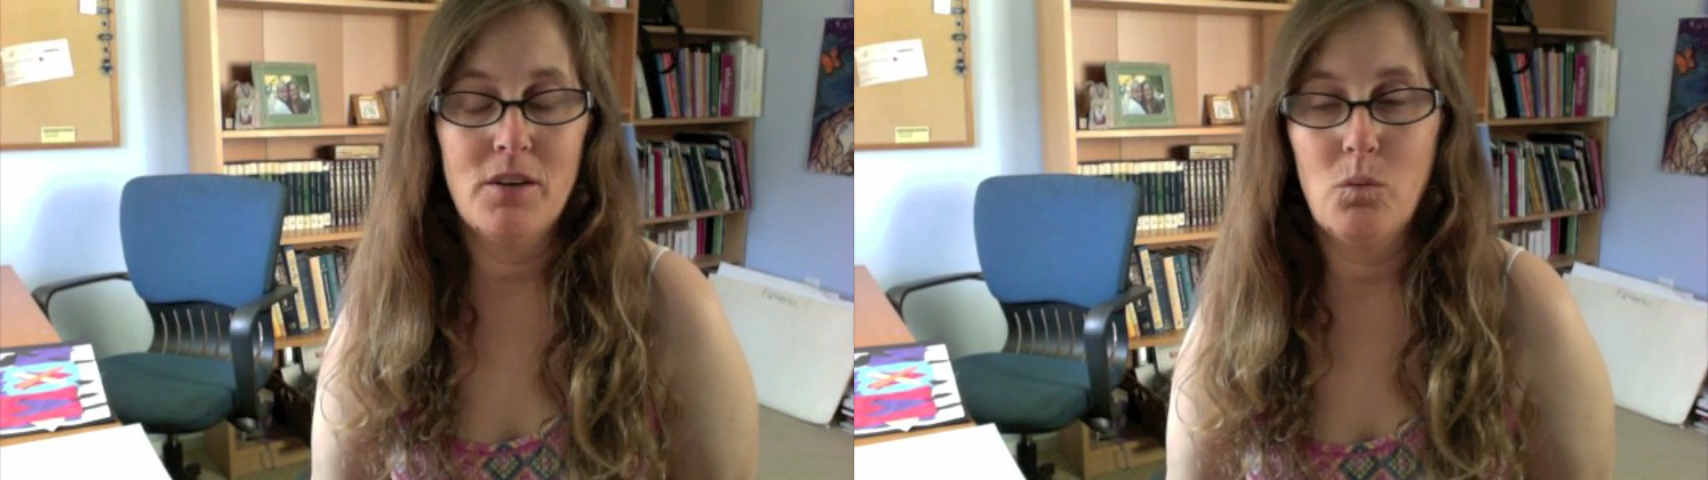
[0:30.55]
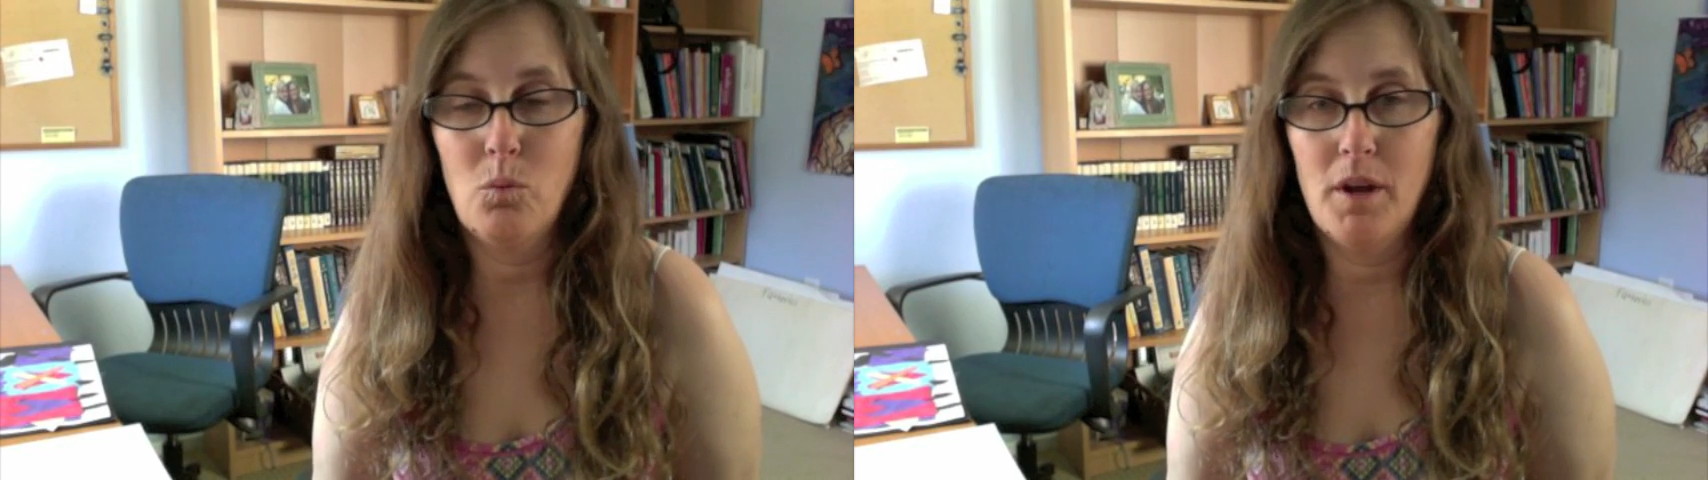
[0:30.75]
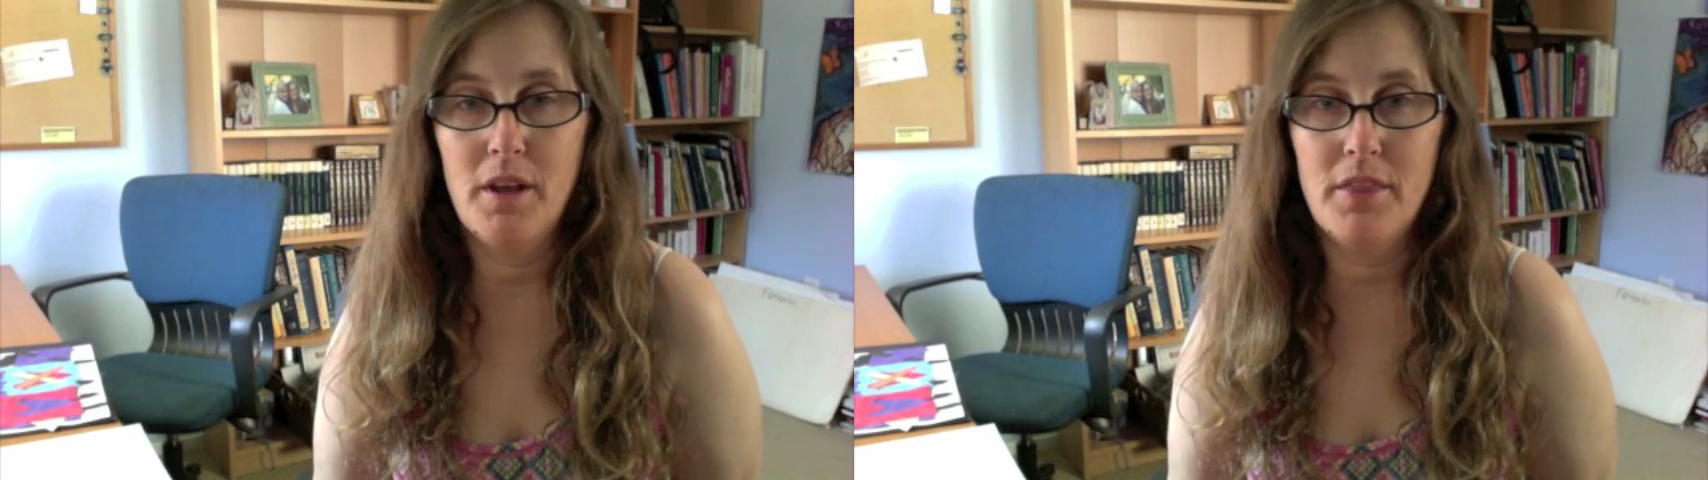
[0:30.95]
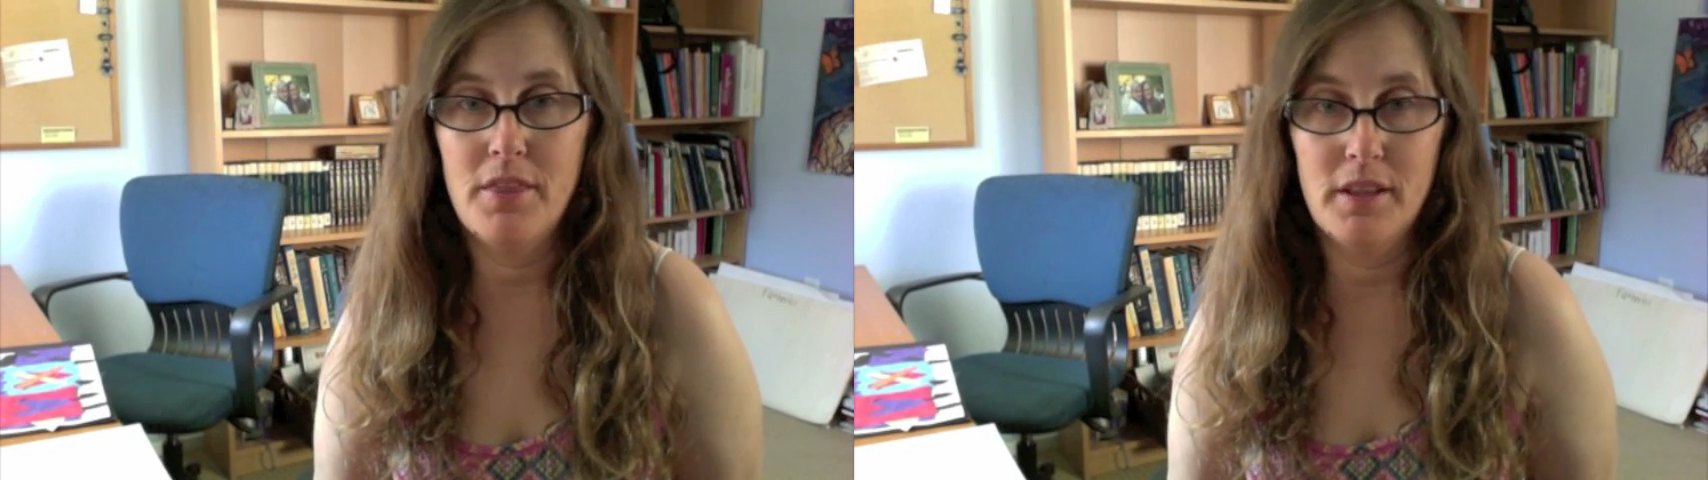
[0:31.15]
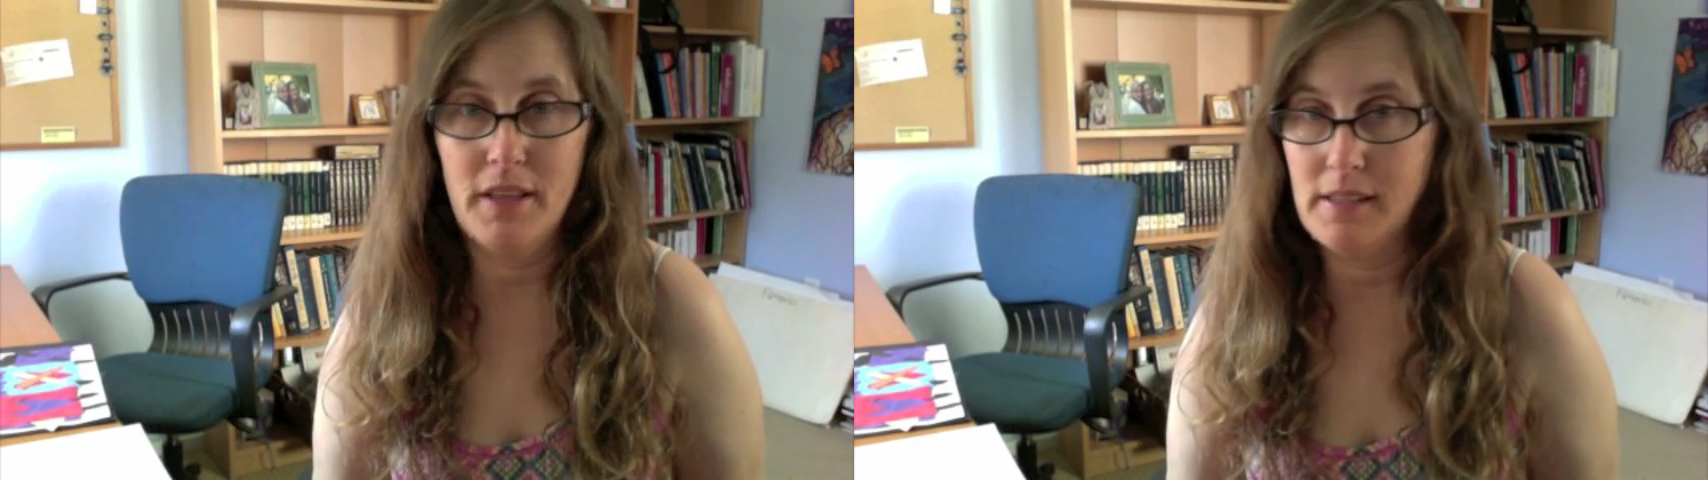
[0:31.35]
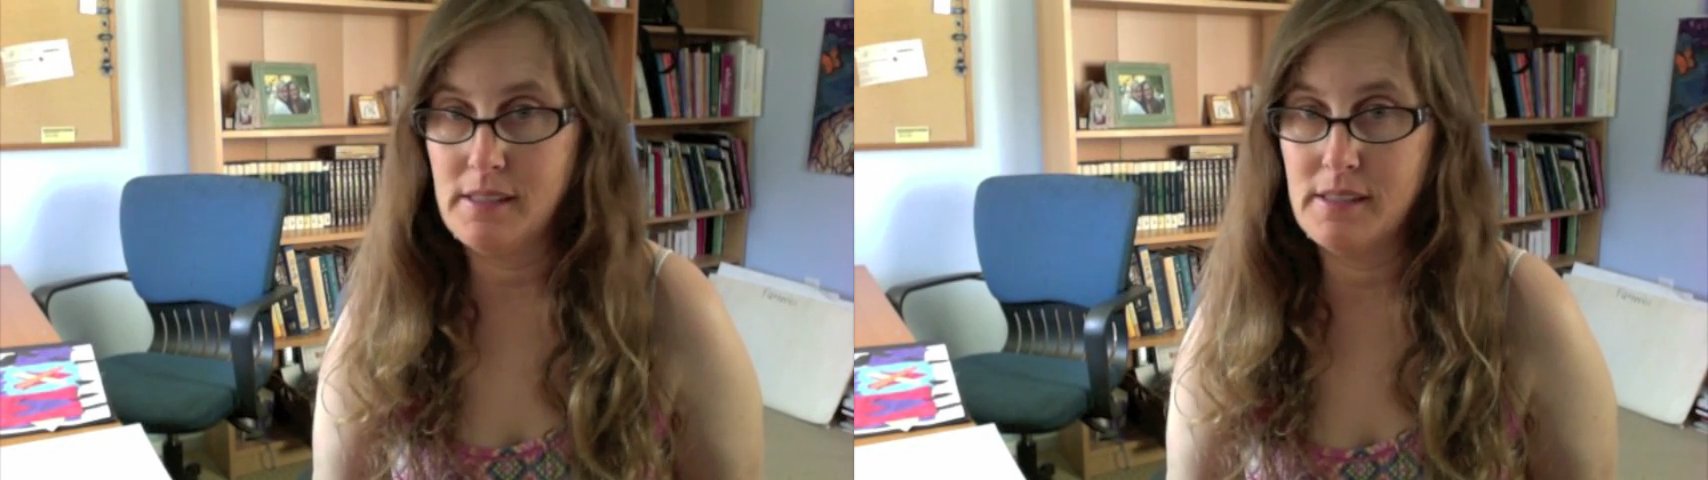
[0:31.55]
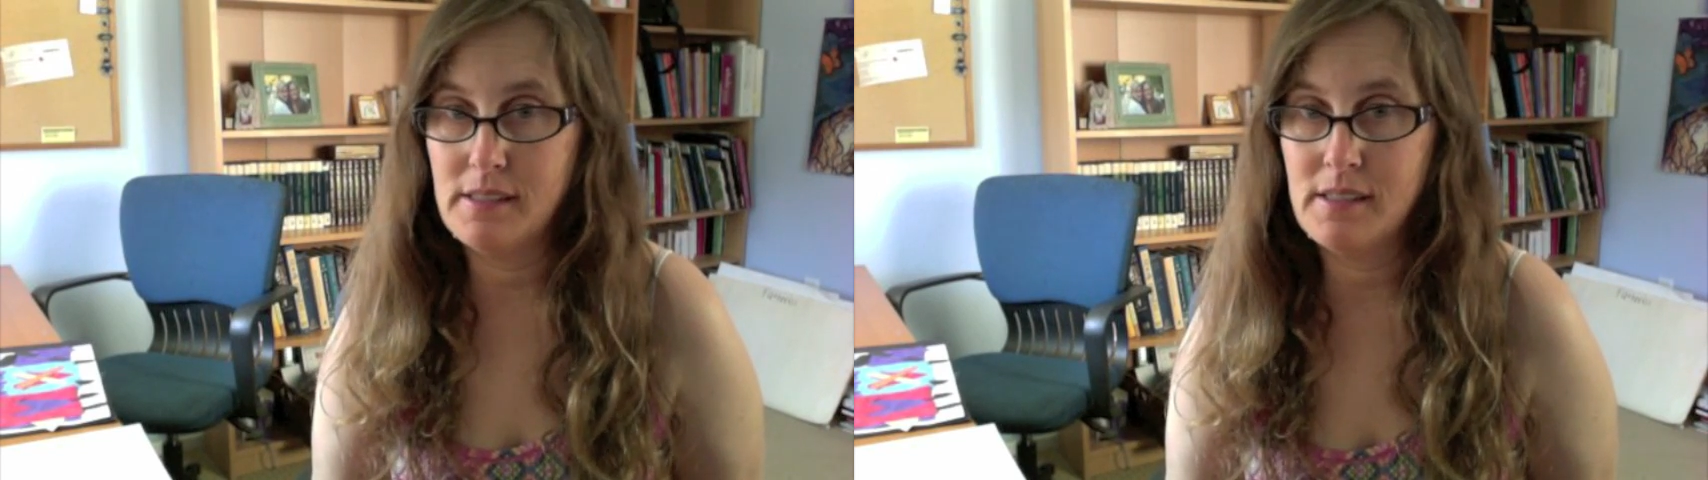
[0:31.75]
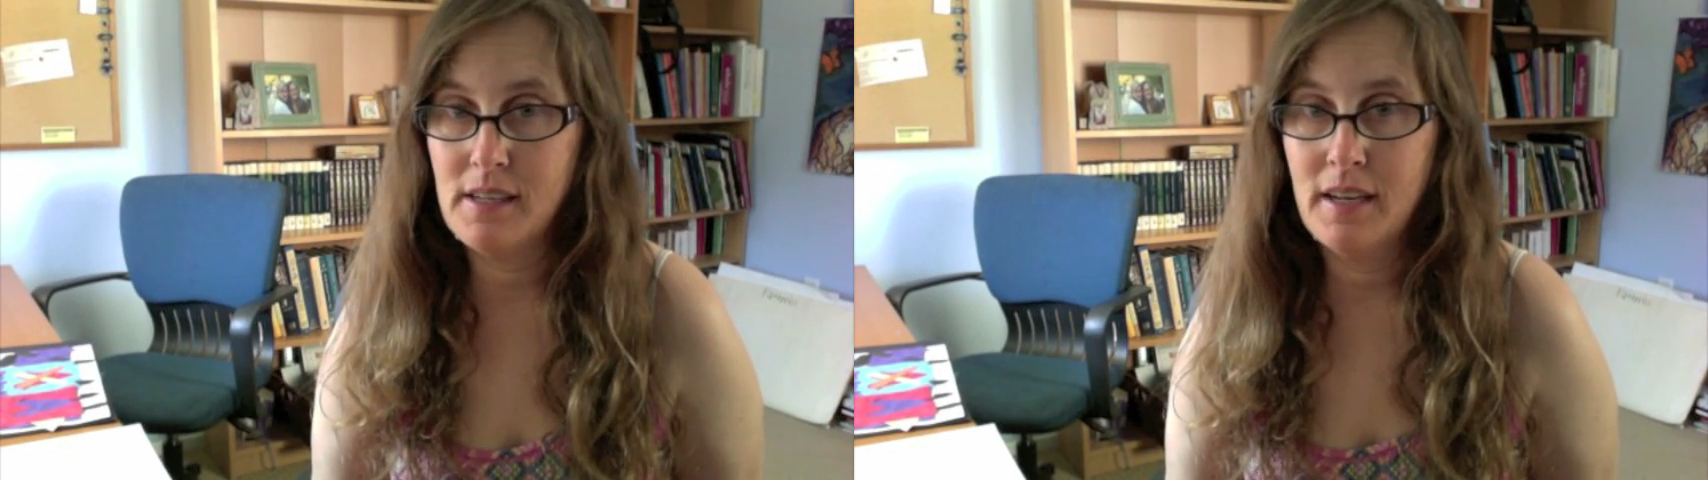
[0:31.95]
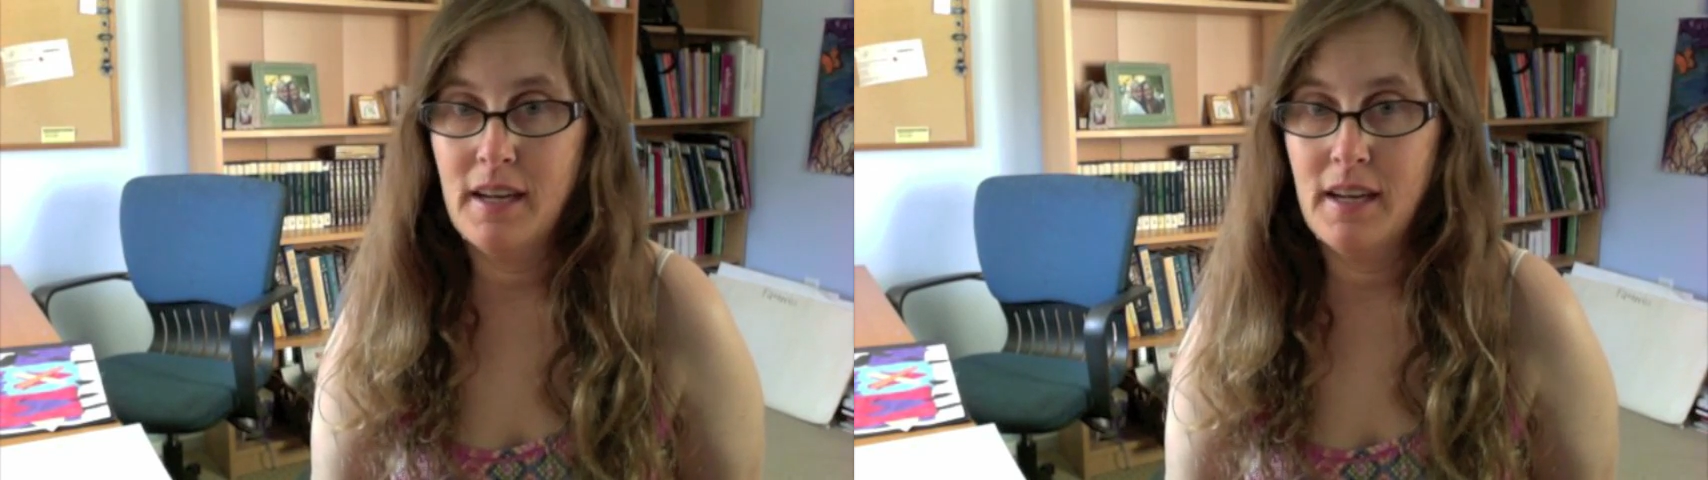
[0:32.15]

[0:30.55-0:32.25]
with the lessons.